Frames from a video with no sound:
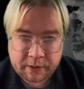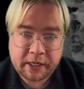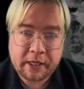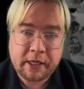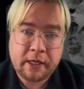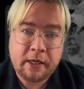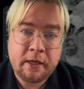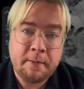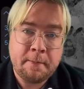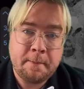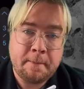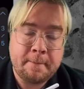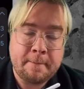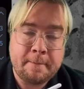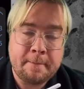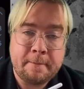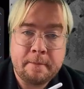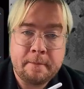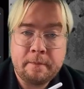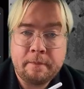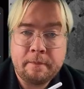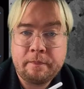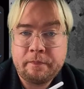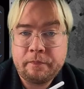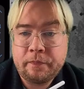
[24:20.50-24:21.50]
B,
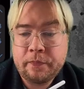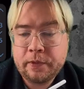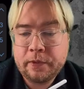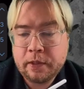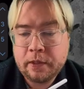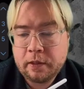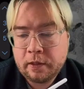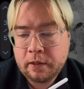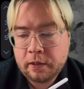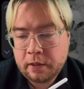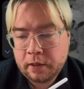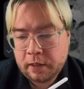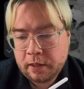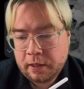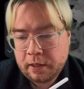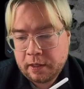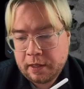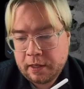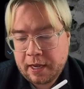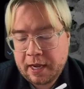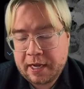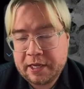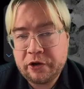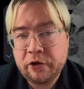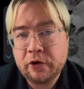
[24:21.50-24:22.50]

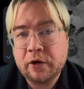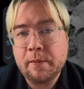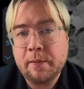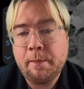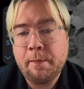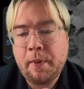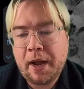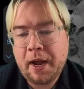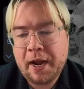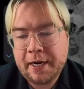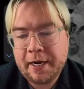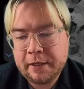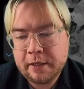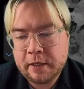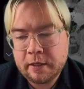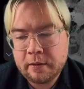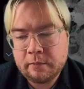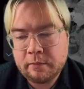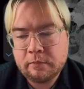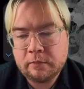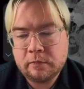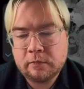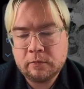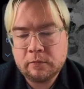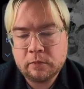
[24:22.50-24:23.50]
and you combine
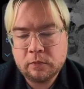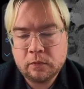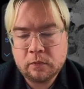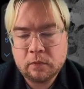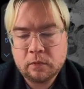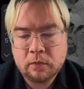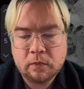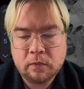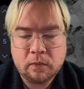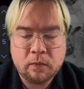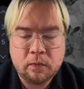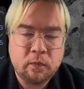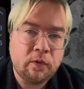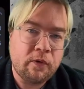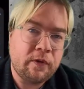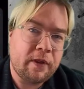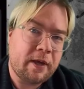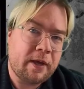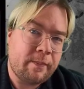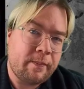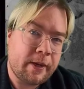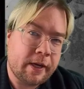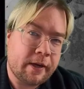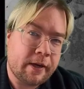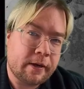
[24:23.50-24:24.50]
them, will
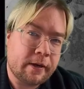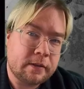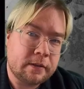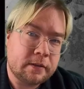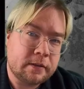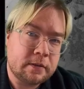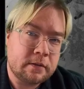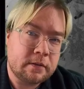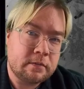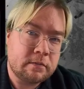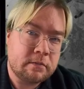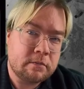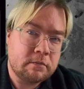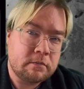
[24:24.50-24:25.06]
they mix?